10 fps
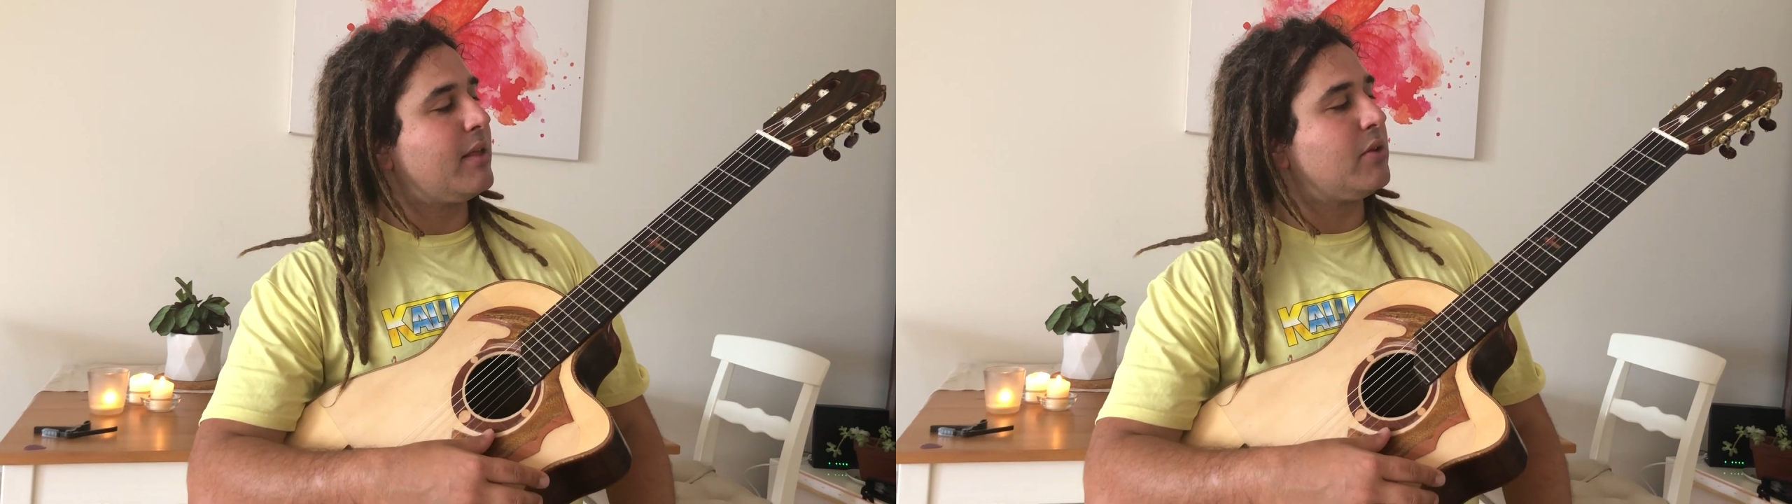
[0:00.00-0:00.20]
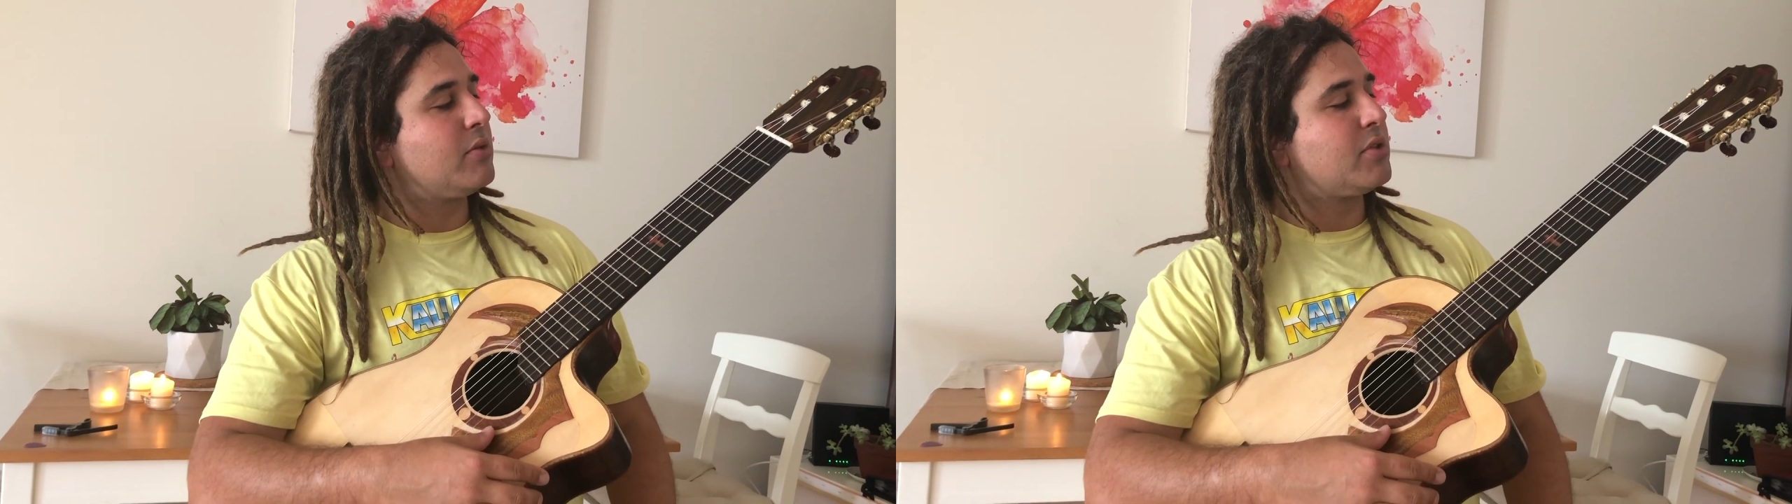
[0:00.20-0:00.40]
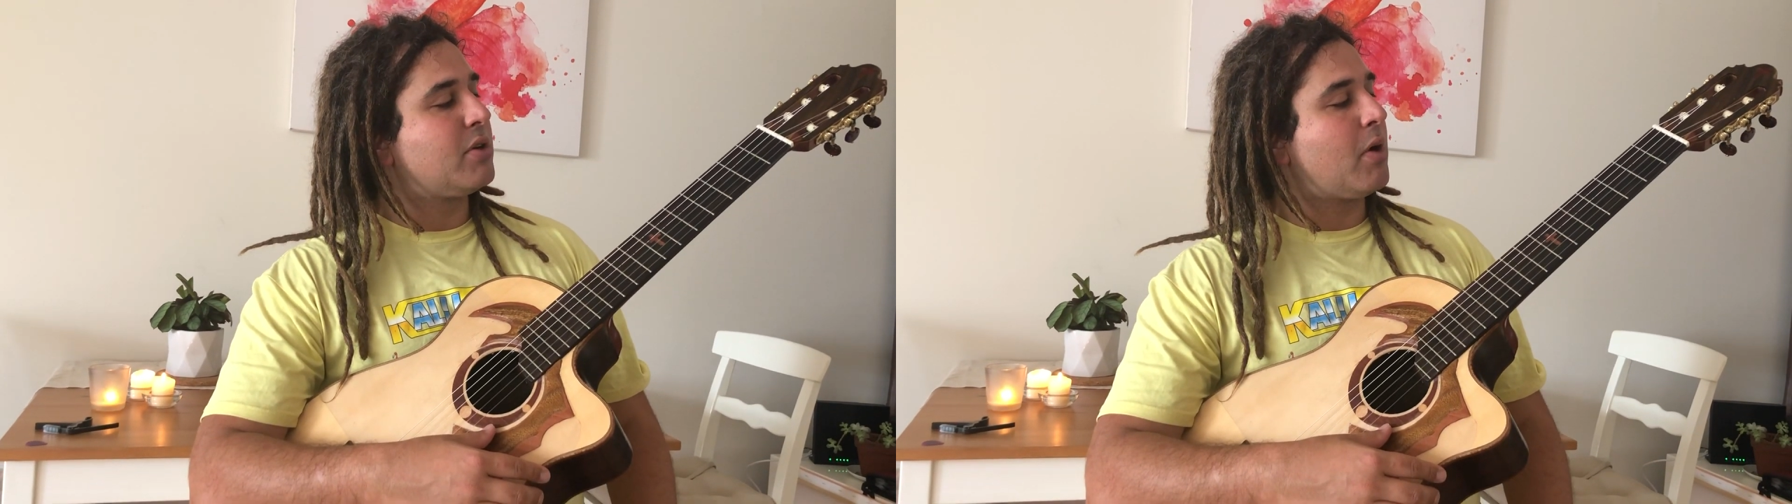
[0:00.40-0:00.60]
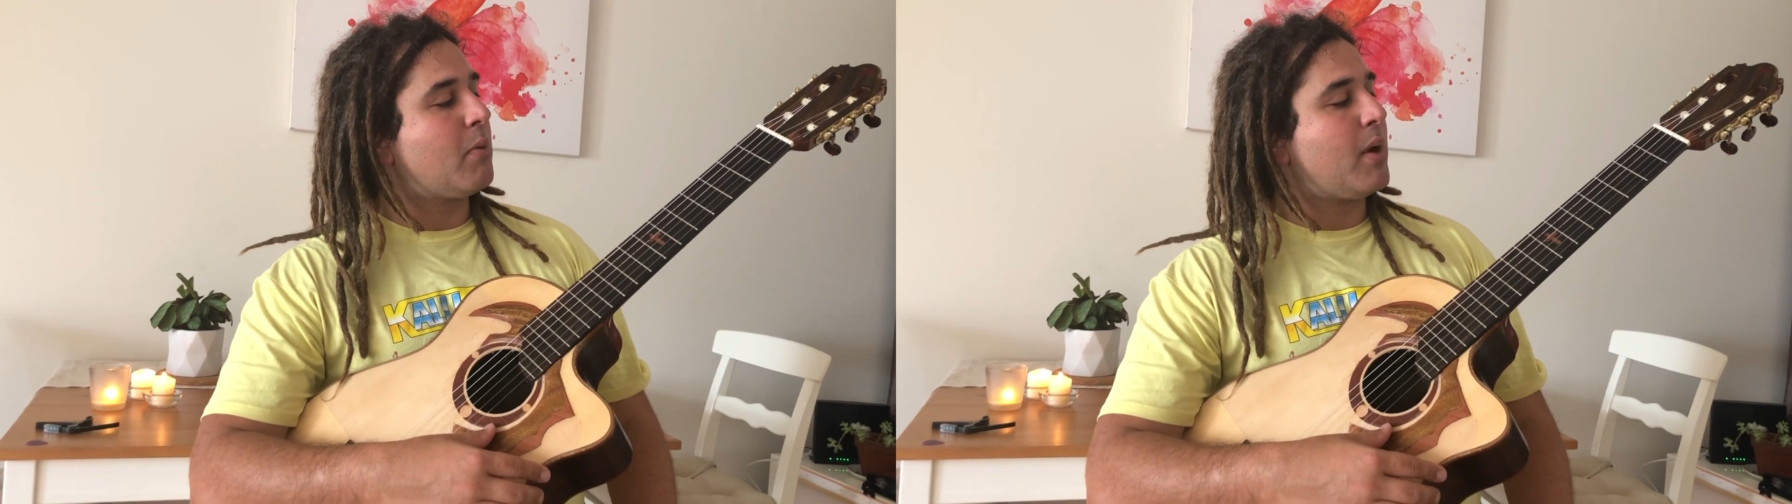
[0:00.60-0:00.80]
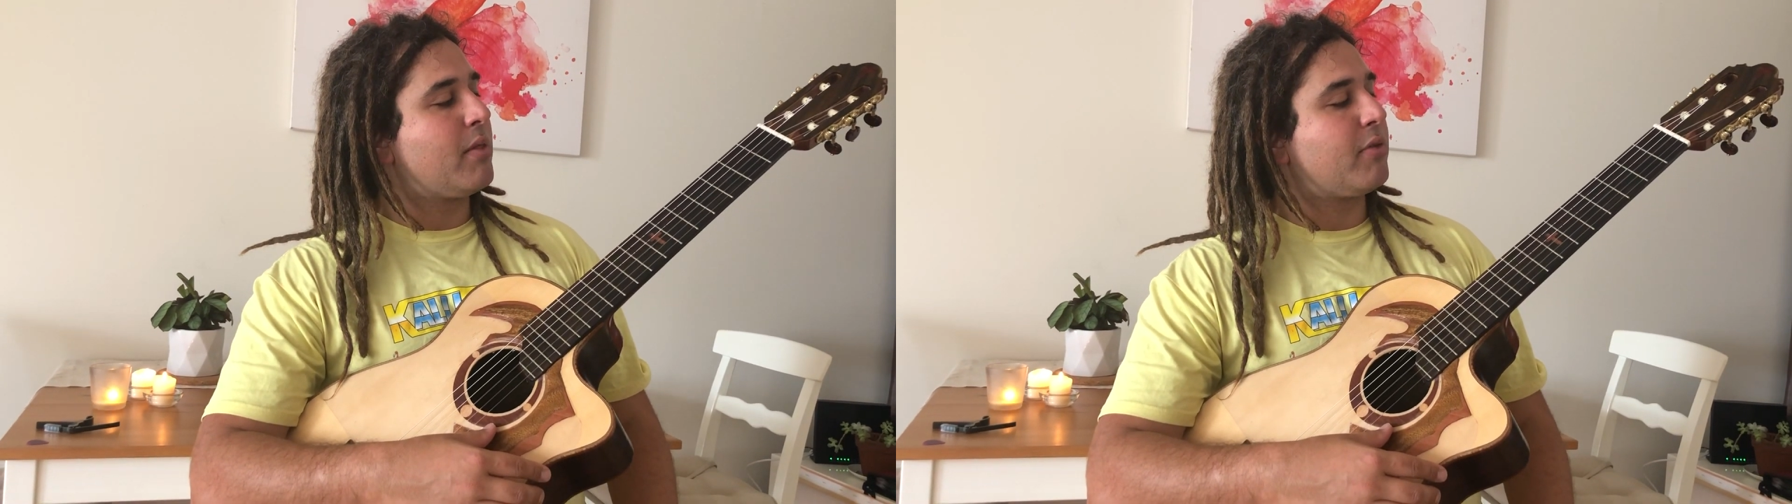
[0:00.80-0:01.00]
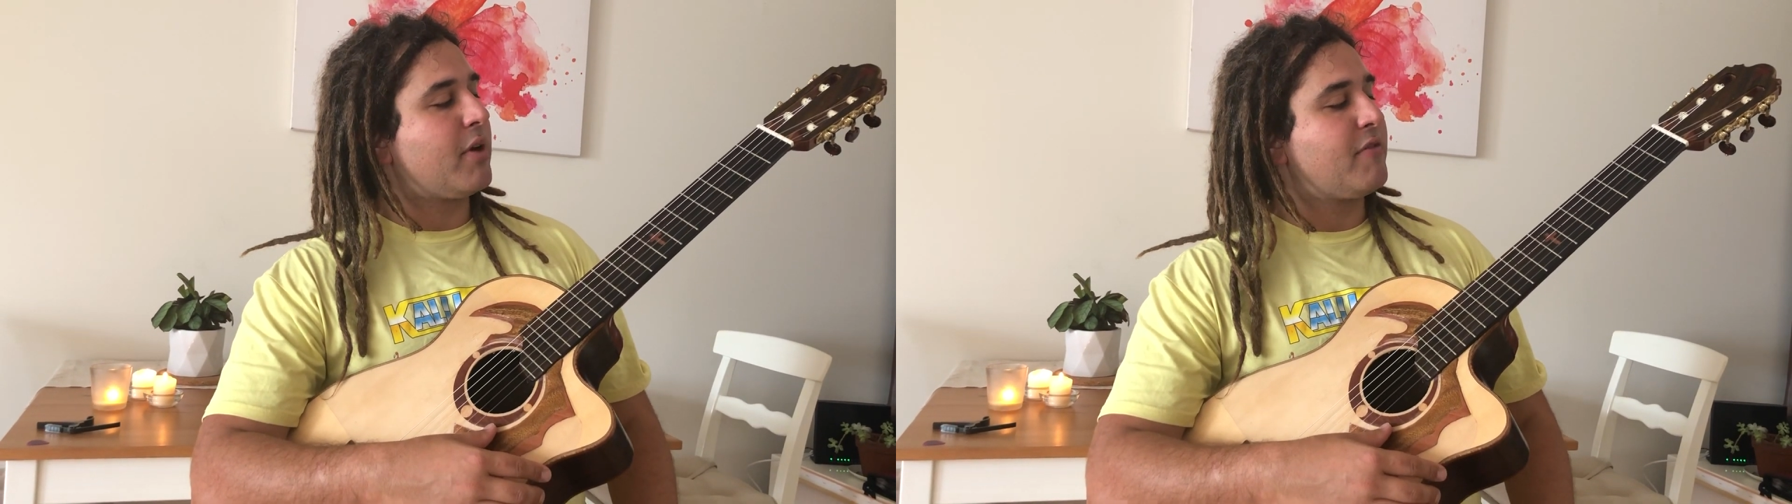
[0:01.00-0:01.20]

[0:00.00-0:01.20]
little 0, 1, 3,